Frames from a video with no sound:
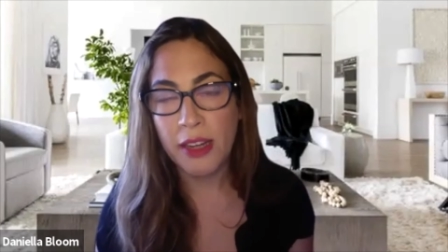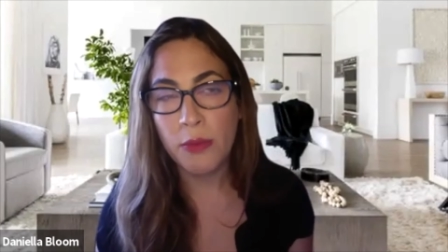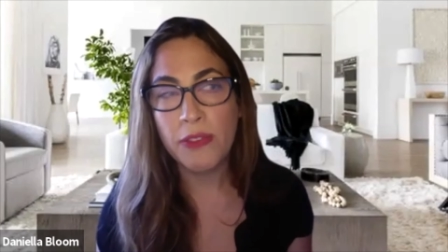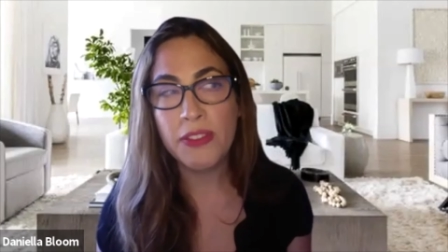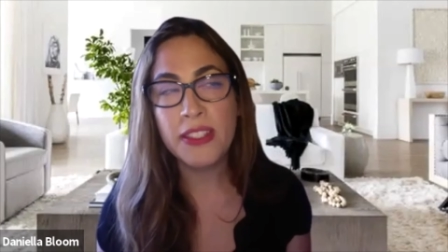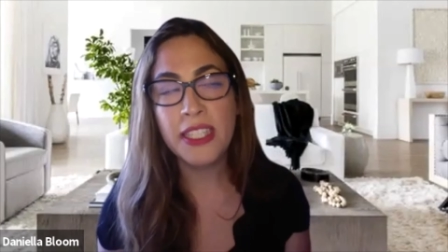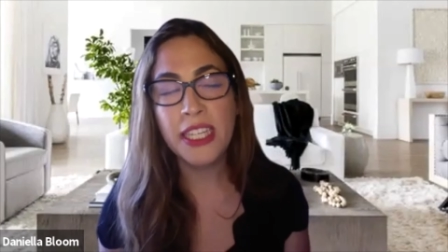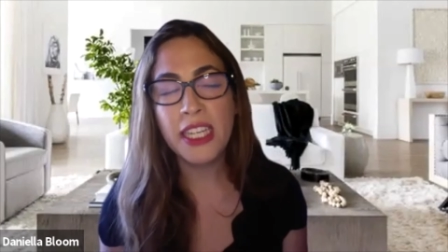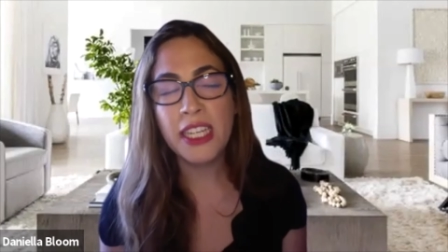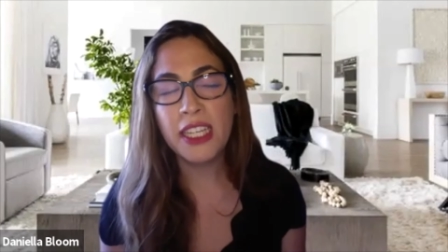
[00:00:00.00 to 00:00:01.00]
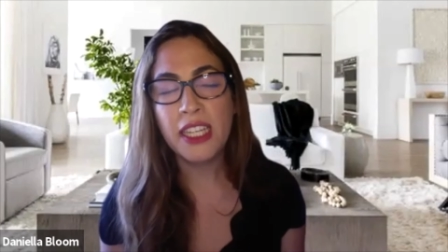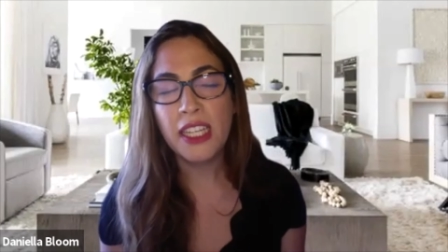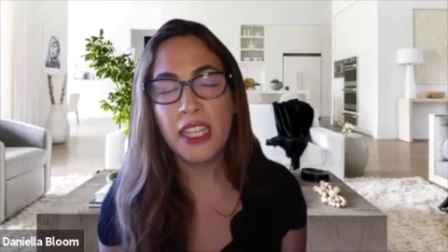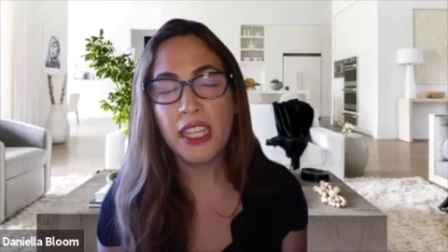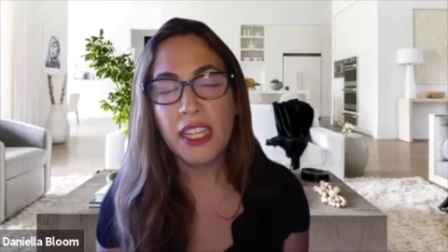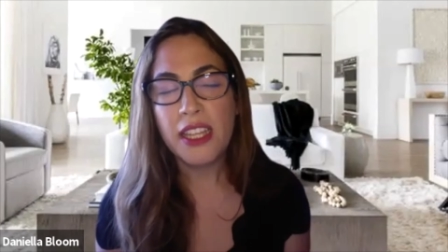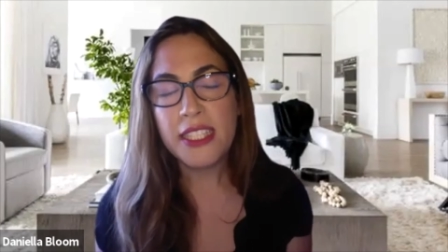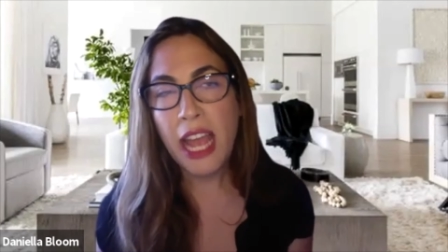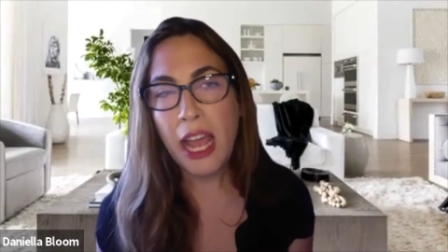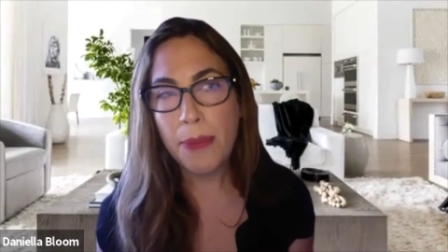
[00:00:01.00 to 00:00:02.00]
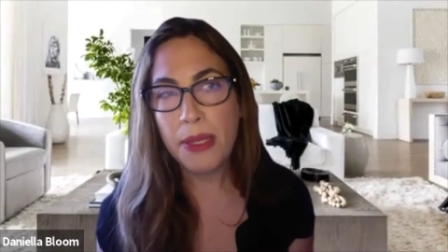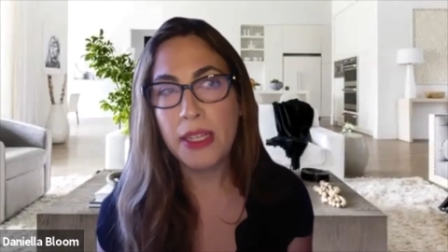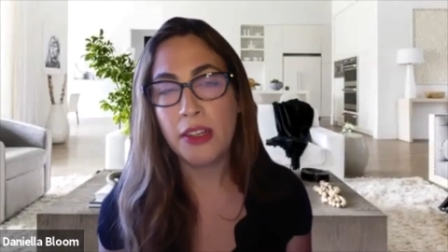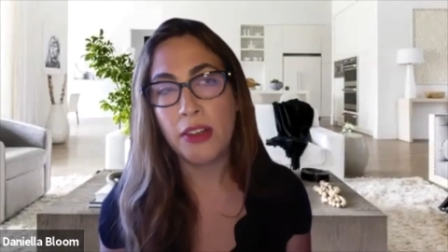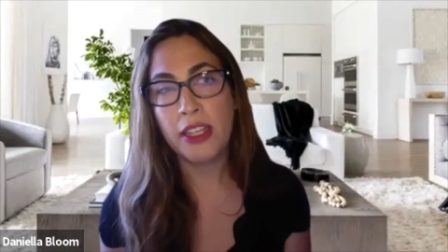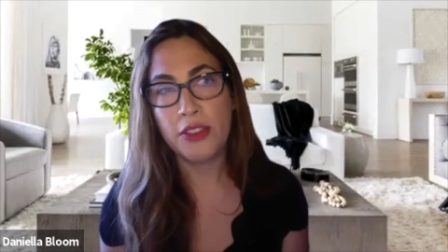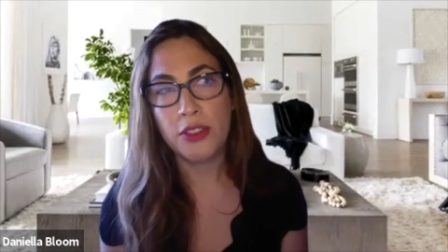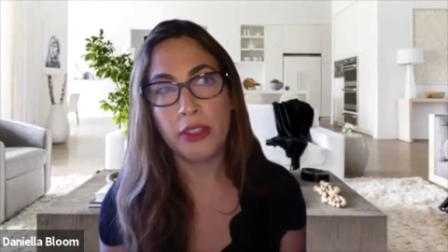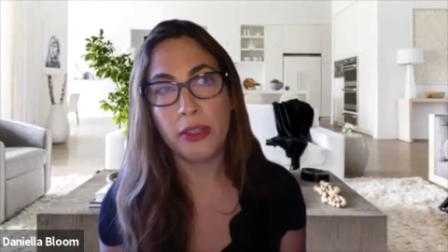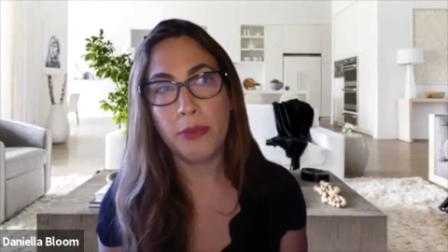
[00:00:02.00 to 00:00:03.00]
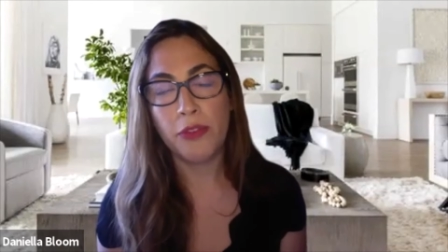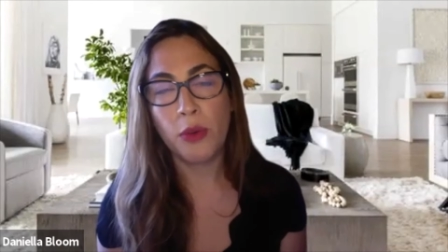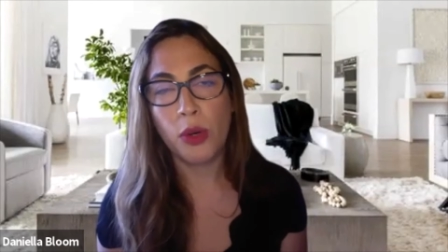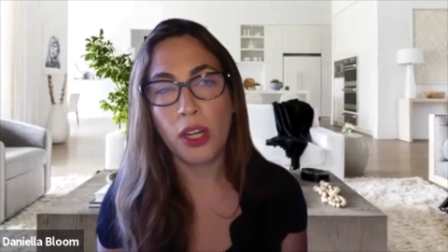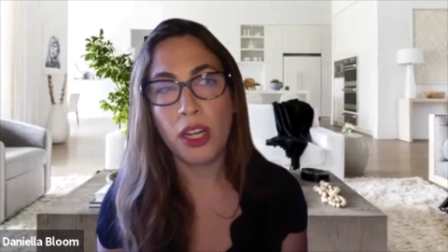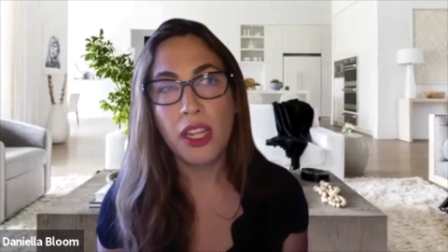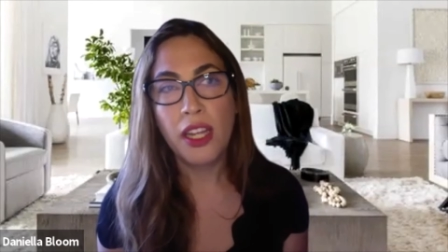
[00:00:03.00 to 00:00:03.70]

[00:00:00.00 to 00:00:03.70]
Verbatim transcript: And we've seen this happen in our history before.